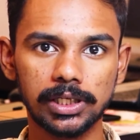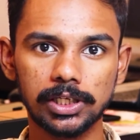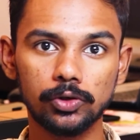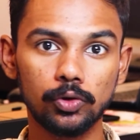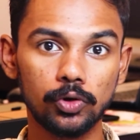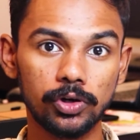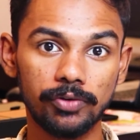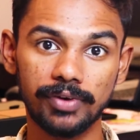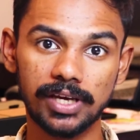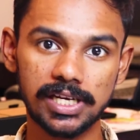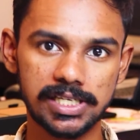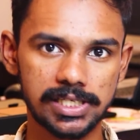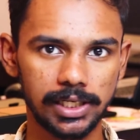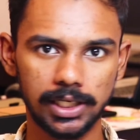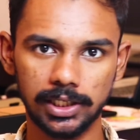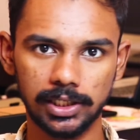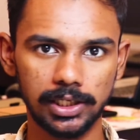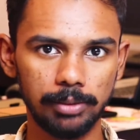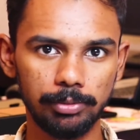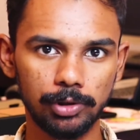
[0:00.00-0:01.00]
notification
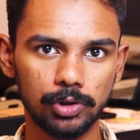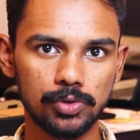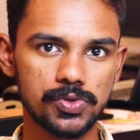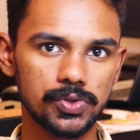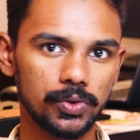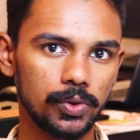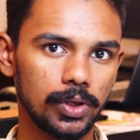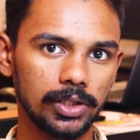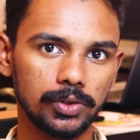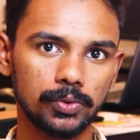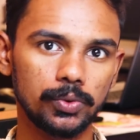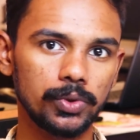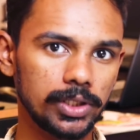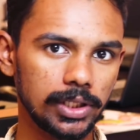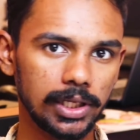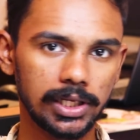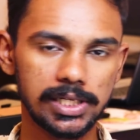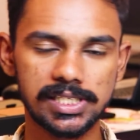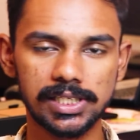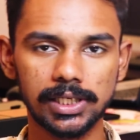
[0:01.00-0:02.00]
item so that's good
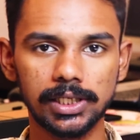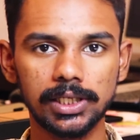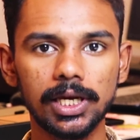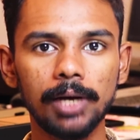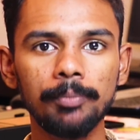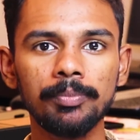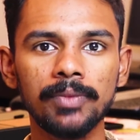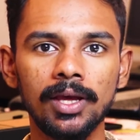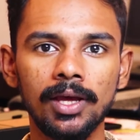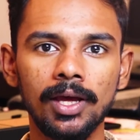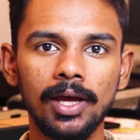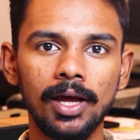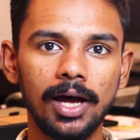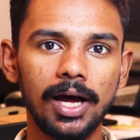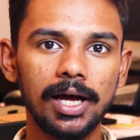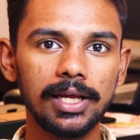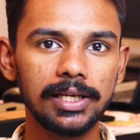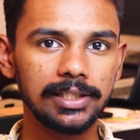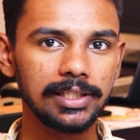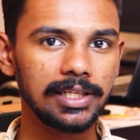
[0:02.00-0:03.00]
in Chia.
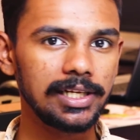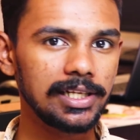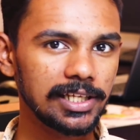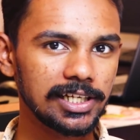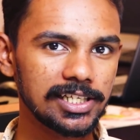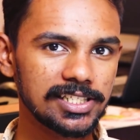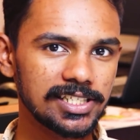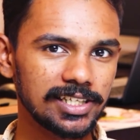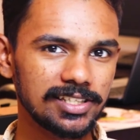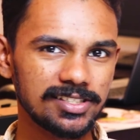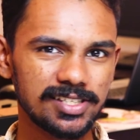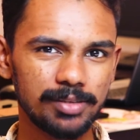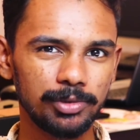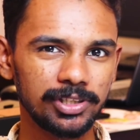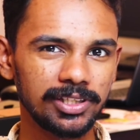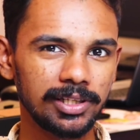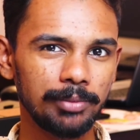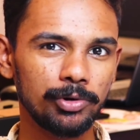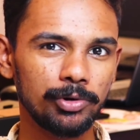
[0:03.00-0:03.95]
Are you dealing chains of